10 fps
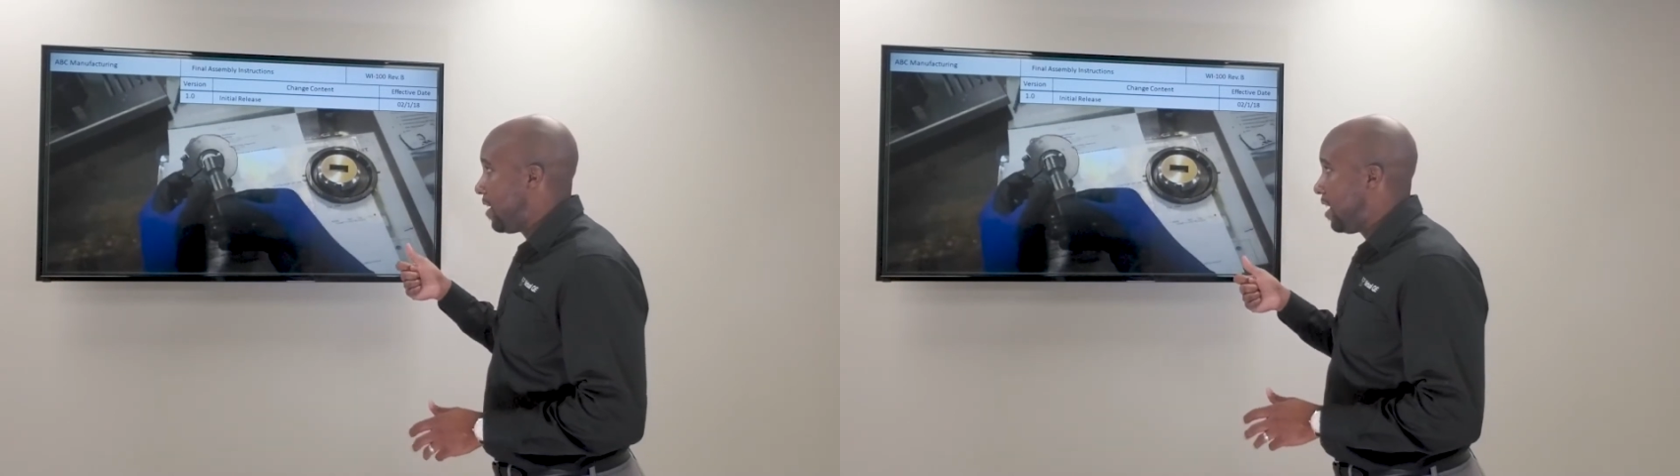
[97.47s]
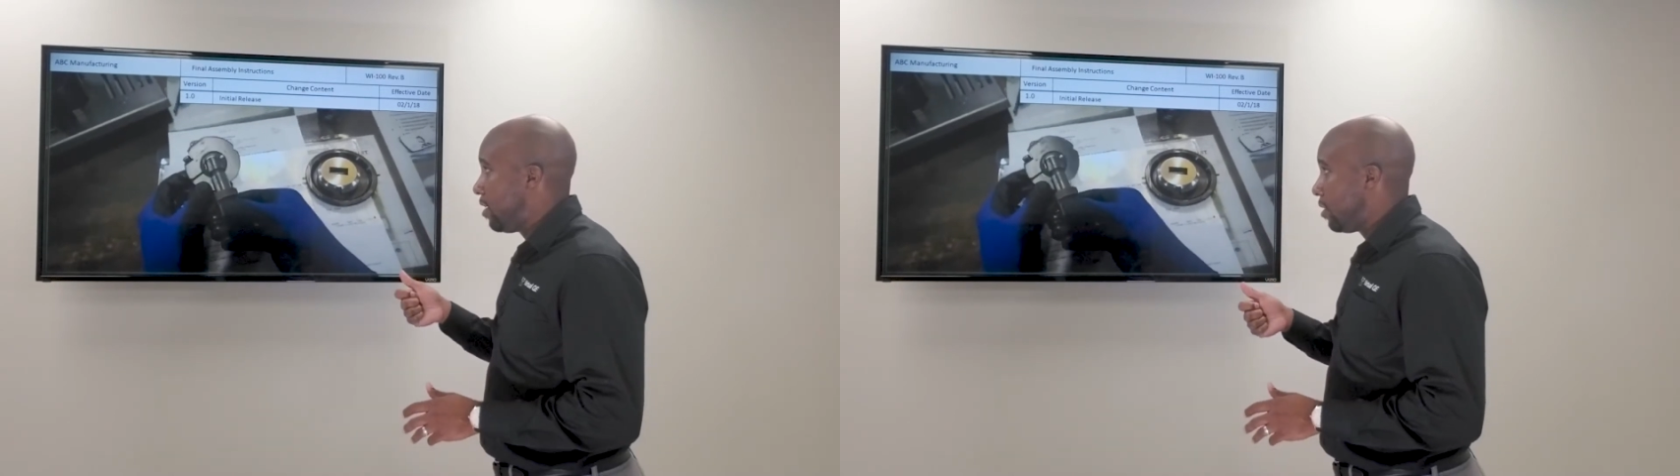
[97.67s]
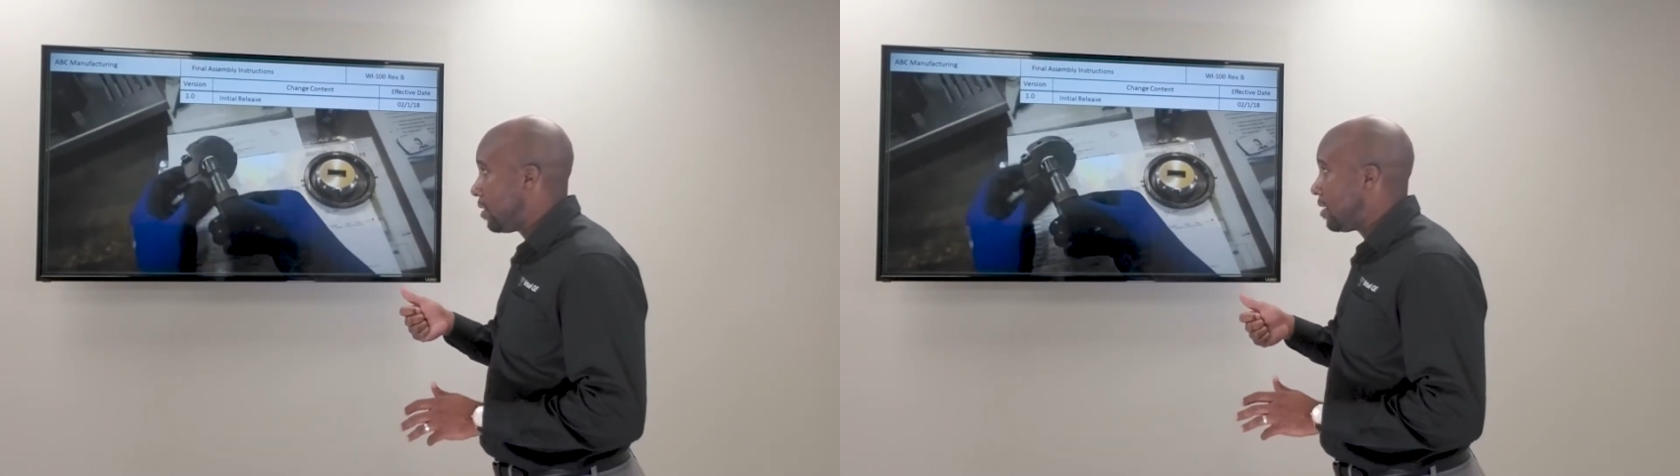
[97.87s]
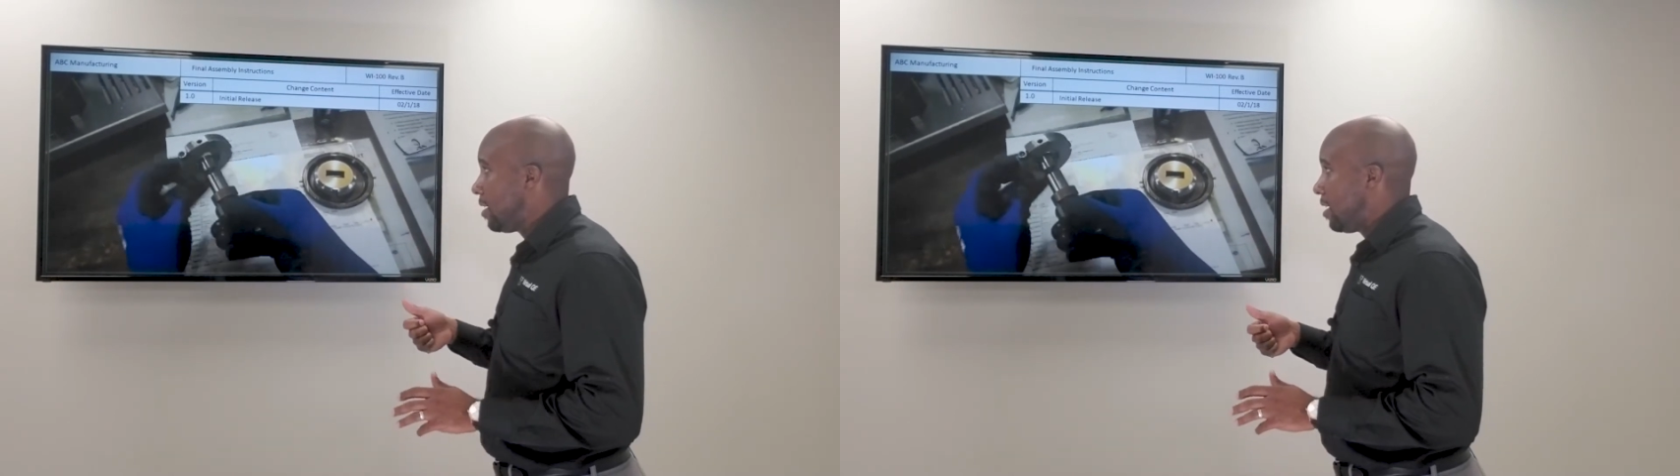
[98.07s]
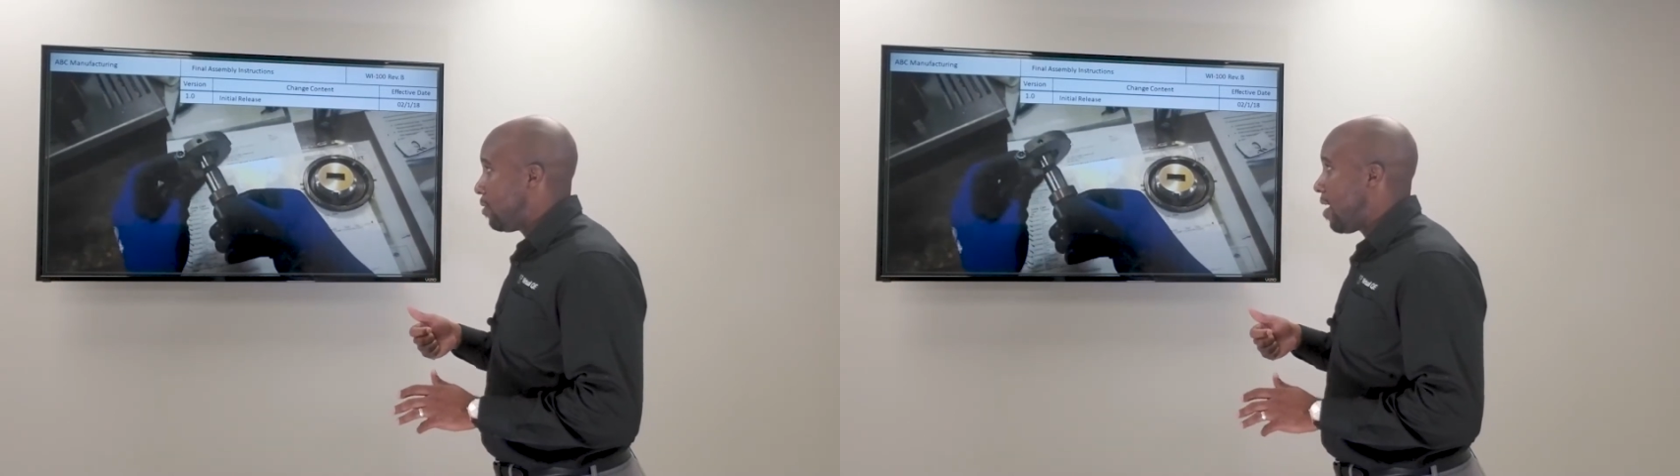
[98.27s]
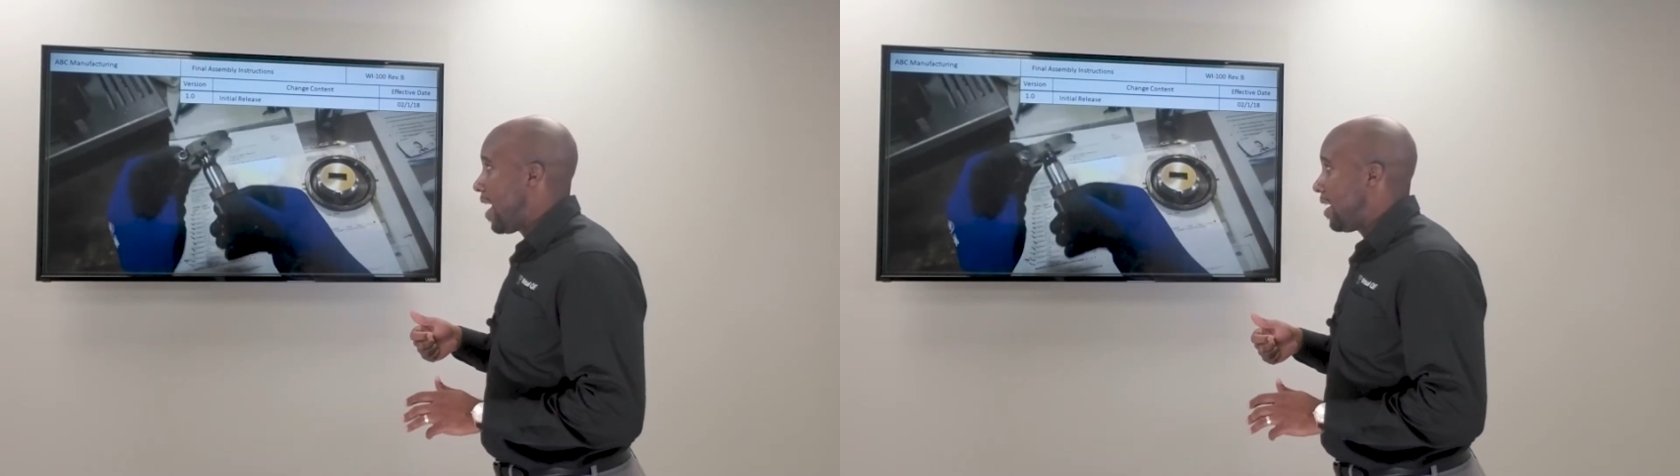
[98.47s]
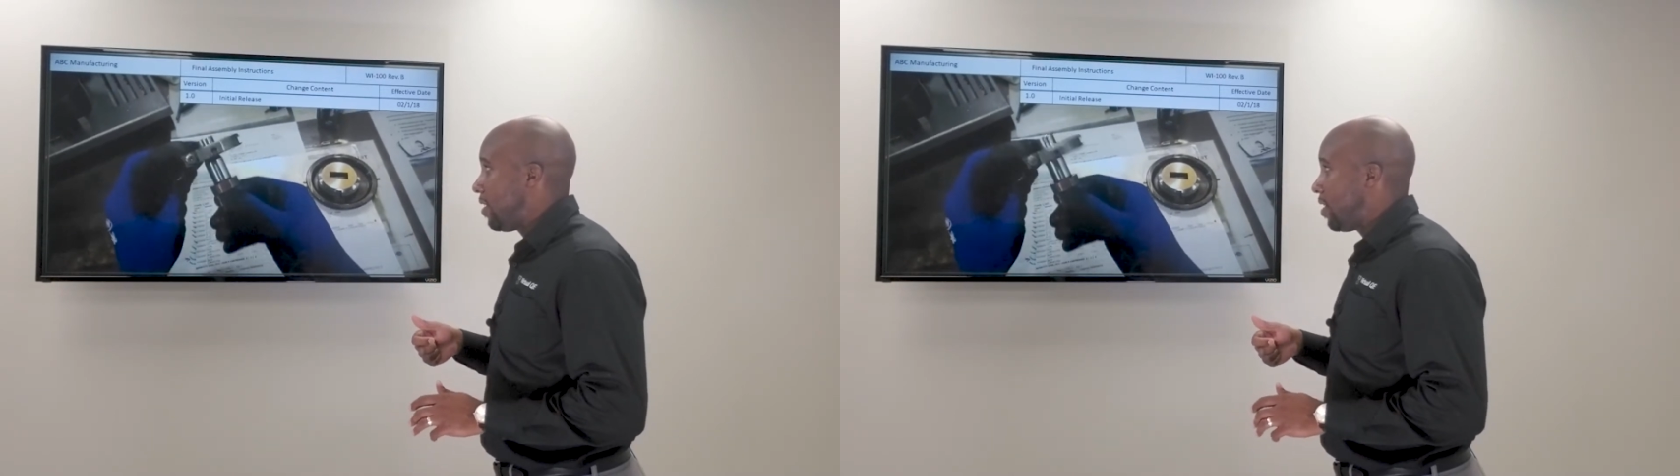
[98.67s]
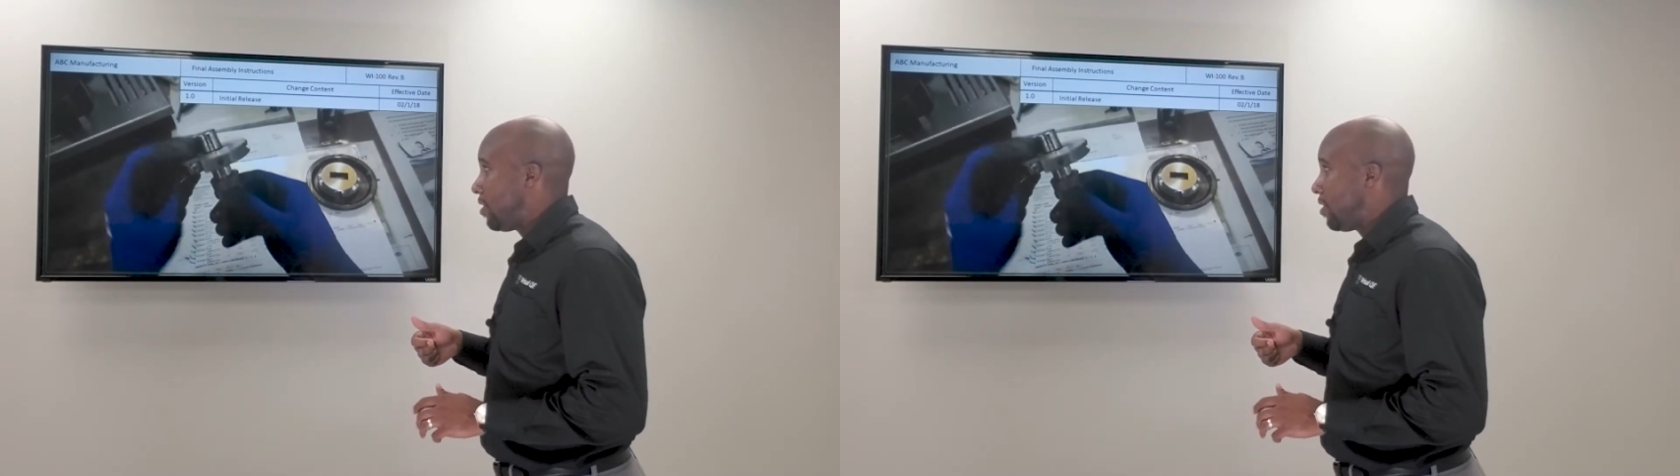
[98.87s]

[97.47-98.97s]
feel, right?